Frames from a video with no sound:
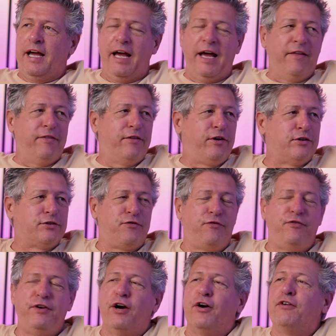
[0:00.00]
And there's
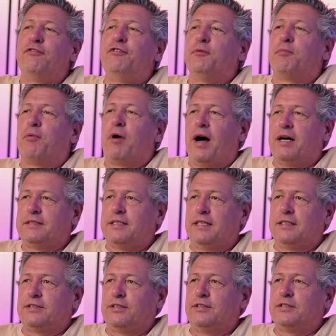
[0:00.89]
very few
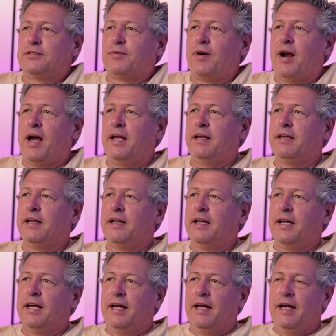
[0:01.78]
processors, right?
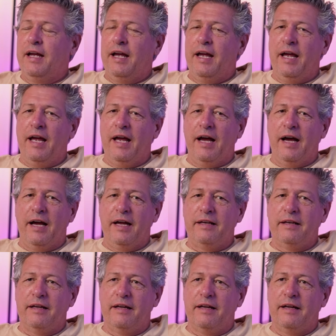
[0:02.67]

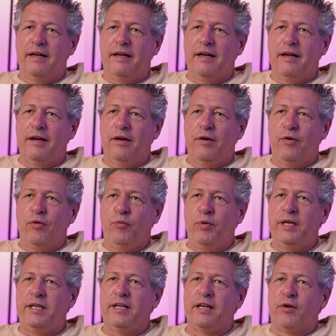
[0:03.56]
And
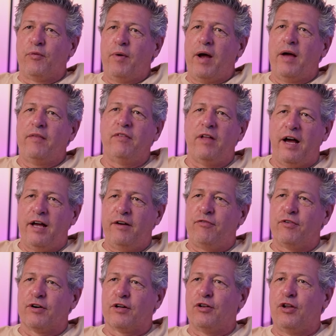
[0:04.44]
we did a red line
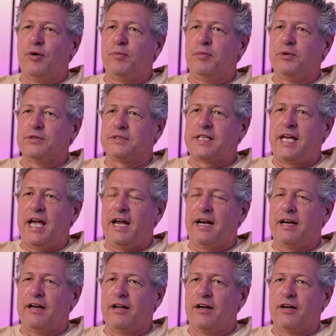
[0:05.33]
for Global's
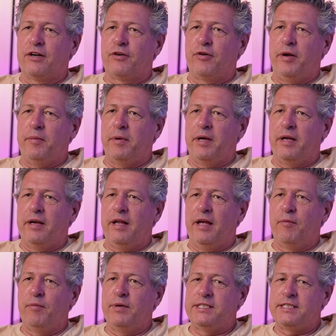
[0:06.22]
Canada agreement,
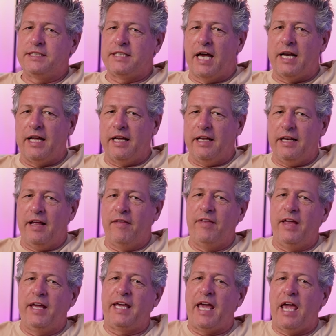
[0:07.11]
and we sent it,
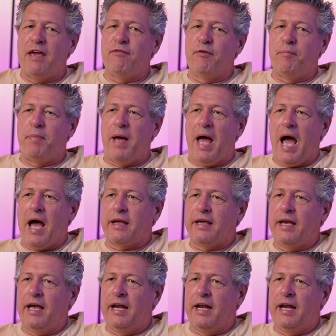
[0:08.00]
and they gave it back.